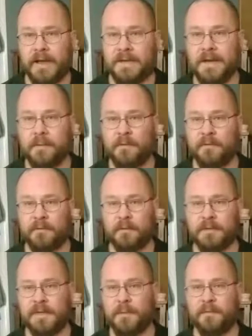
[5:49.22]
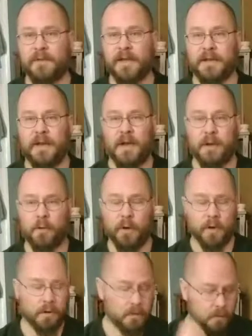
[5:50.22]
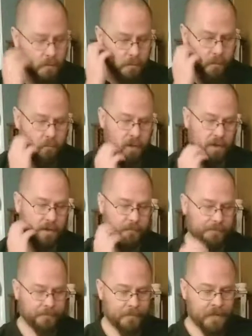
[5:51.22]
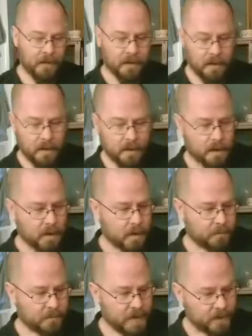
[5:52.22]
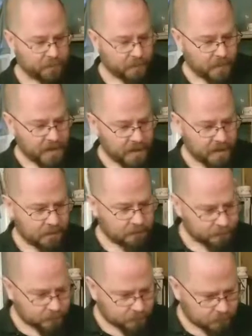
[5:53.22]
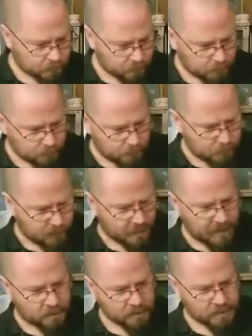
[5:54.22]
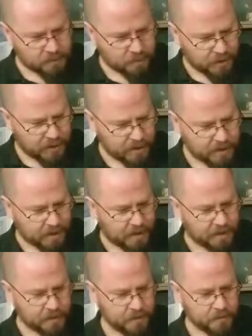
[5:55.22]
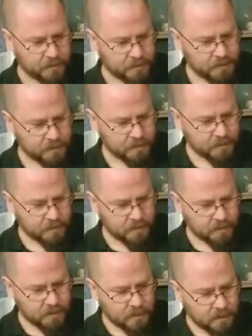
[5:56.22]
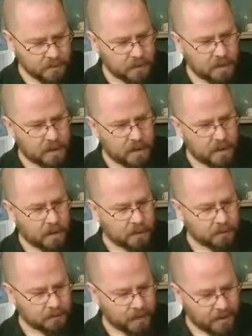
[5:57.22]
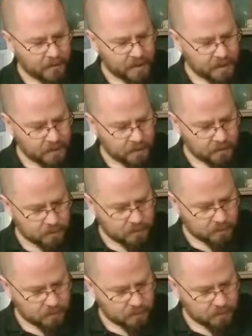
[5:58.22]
any type of like nut oil will work. Now for my allergy blend, I use lemon,